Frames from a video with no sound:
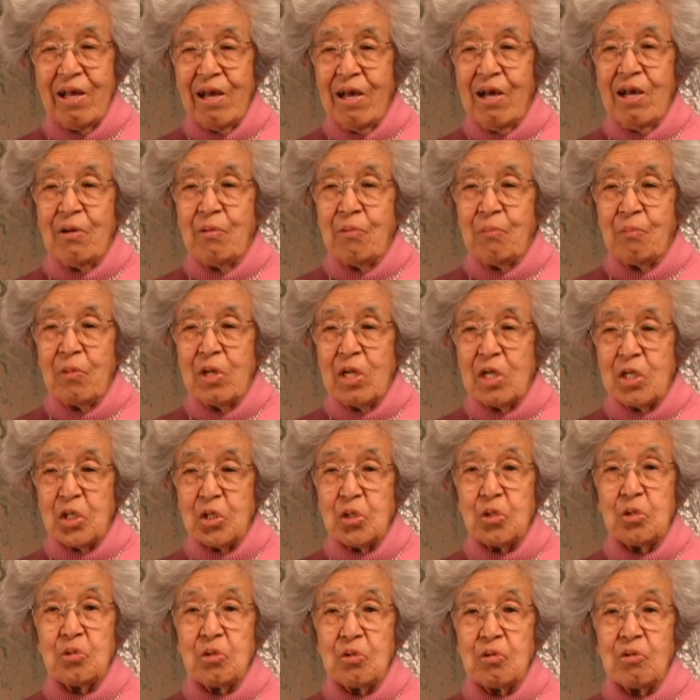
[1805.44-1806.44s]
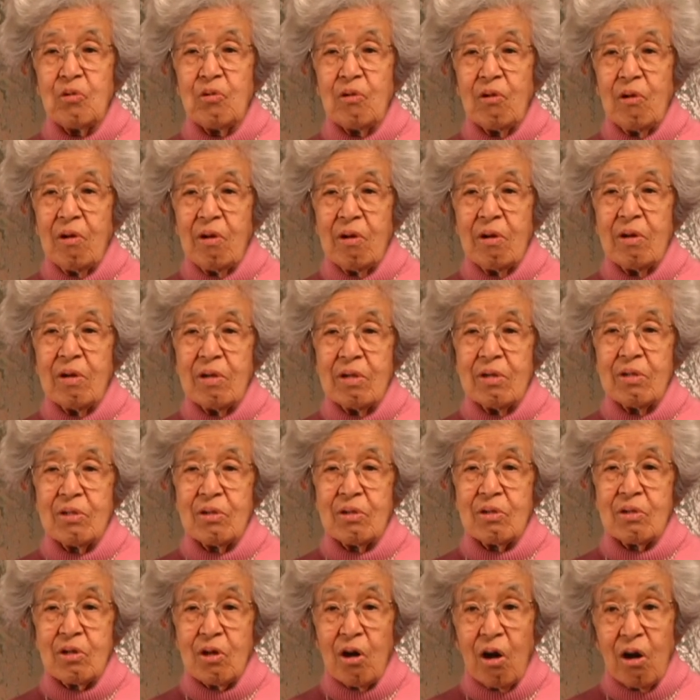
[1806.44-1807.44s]
due to
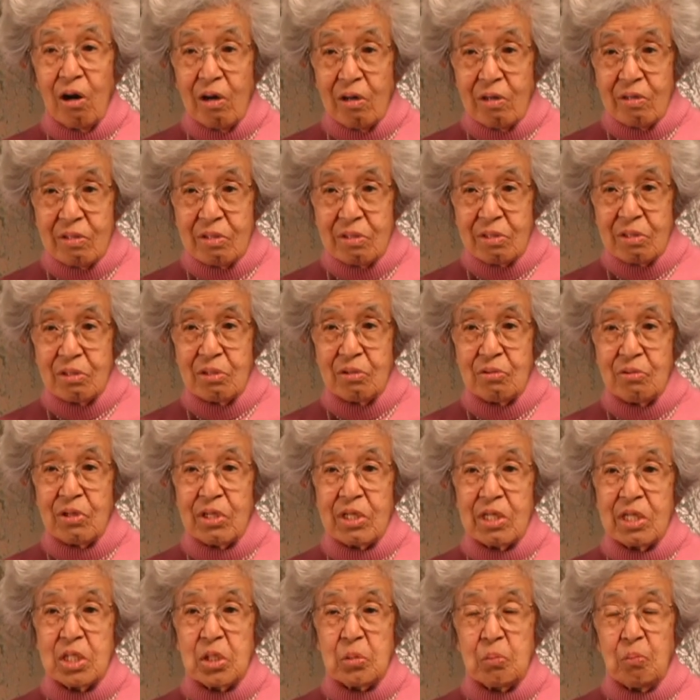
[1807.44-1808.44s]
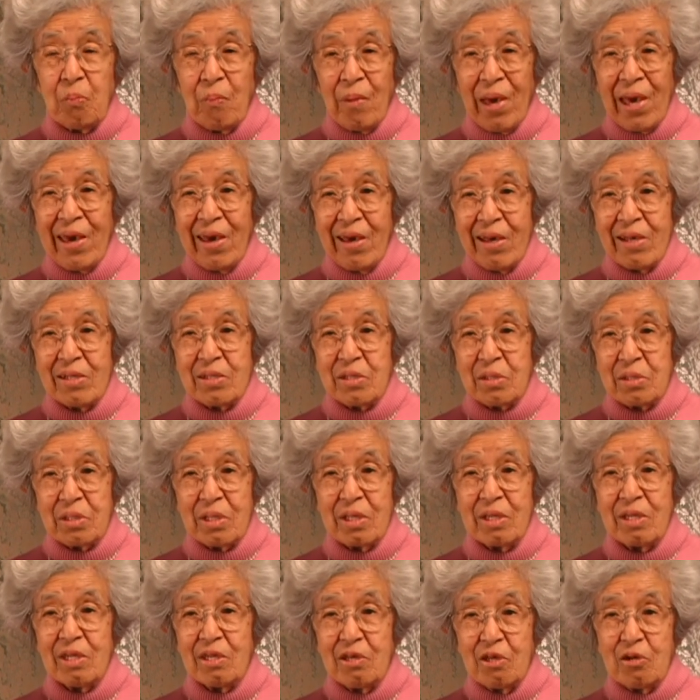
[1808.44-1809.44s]
God's doing, it's man's
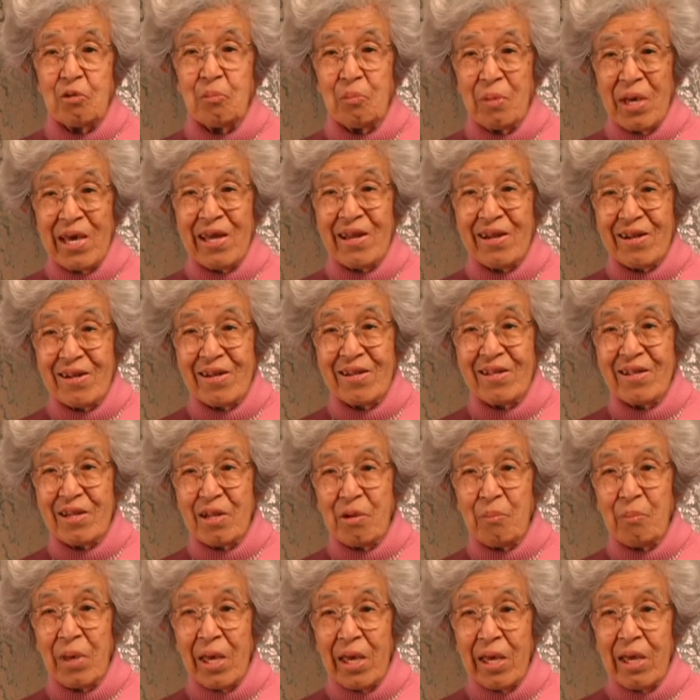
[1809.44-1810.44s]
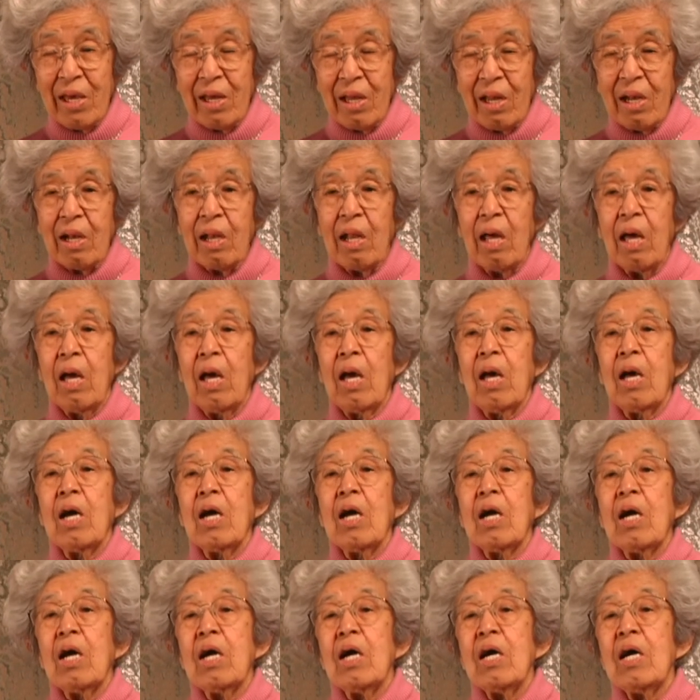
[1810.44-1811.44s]
inhumanity to man.
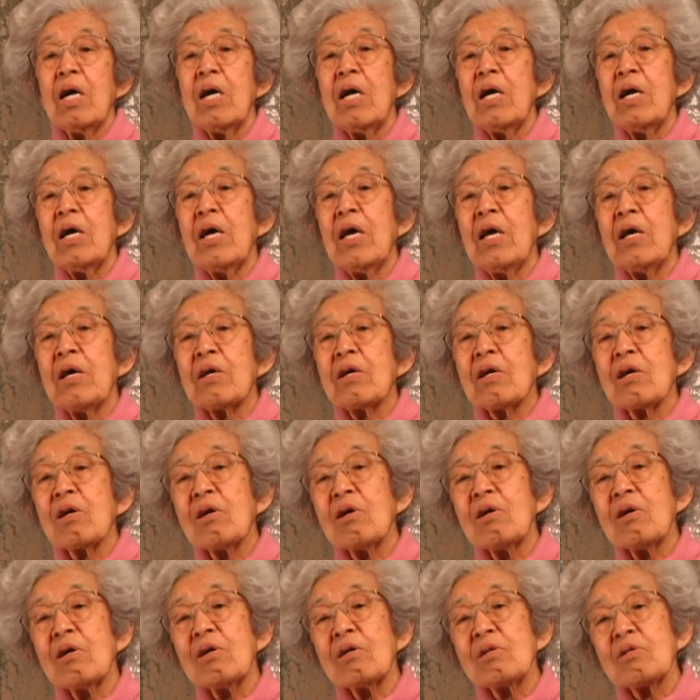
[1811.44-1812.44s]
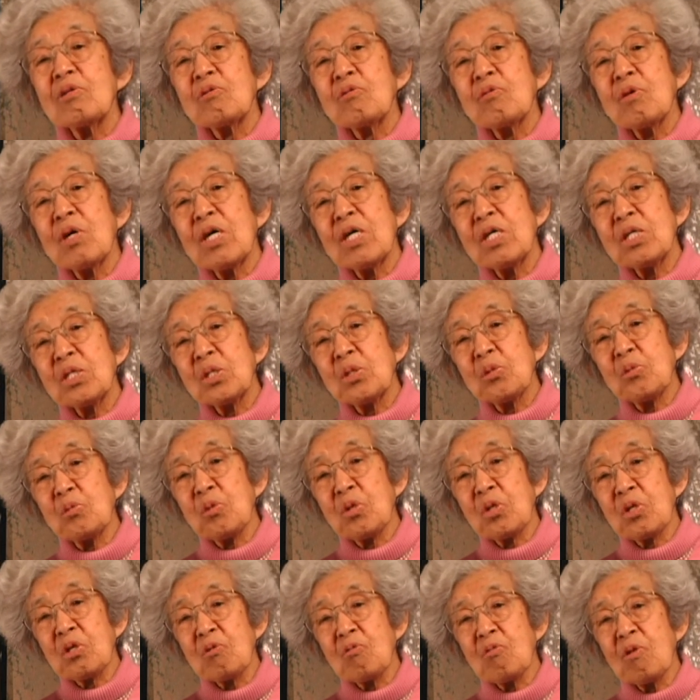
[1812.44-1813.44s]
And God tries to work
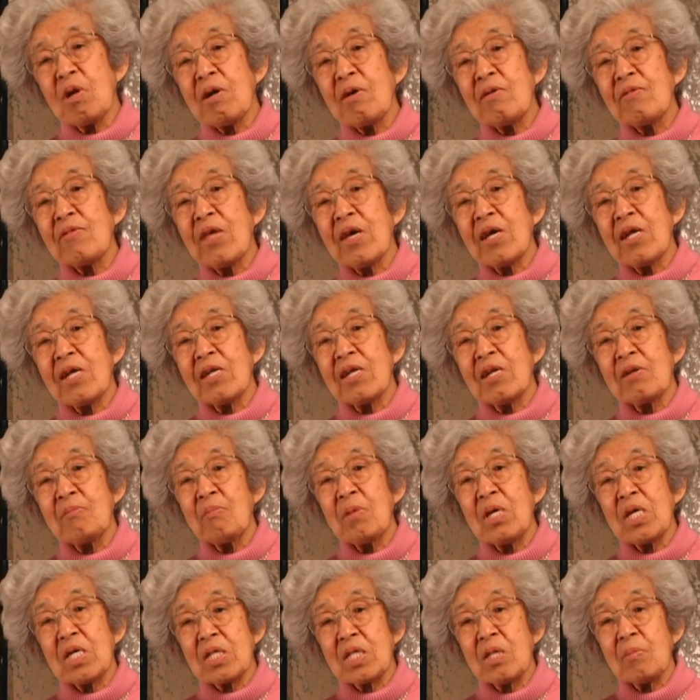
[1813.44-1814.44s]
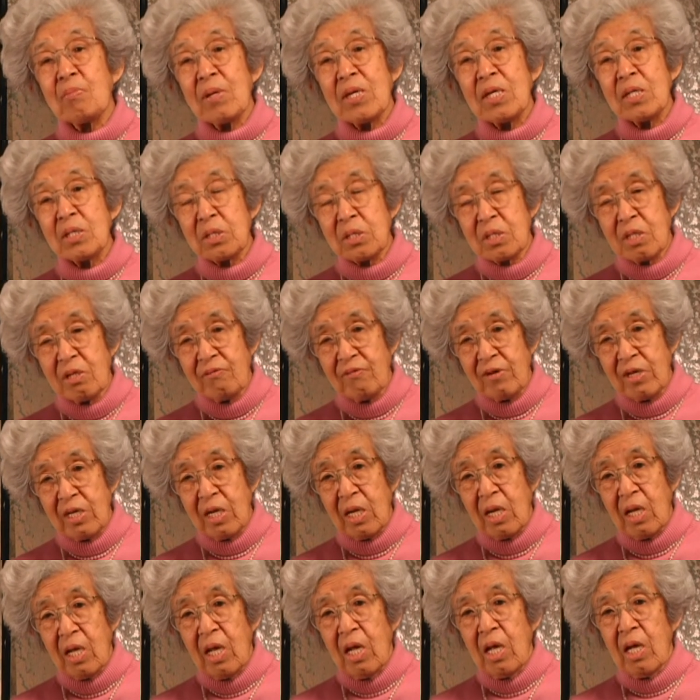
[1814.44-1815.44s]
around that and make the best of it.
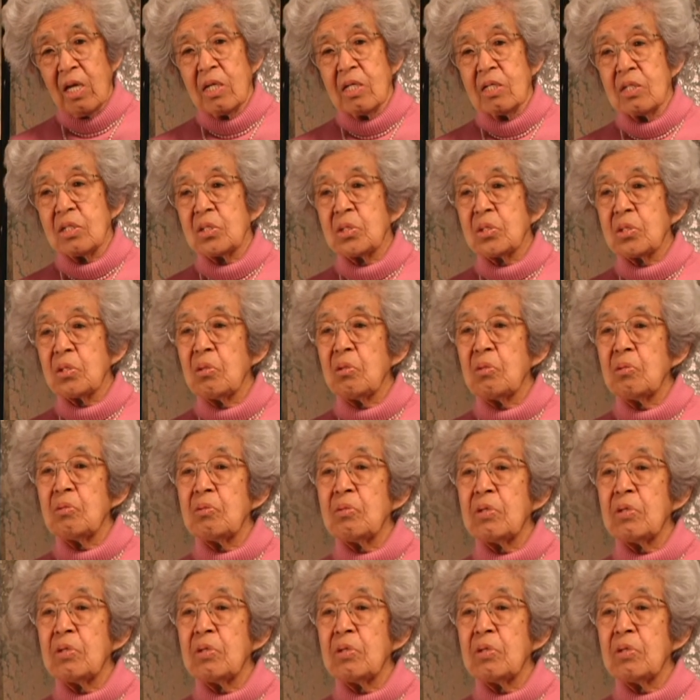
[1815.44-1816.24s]
So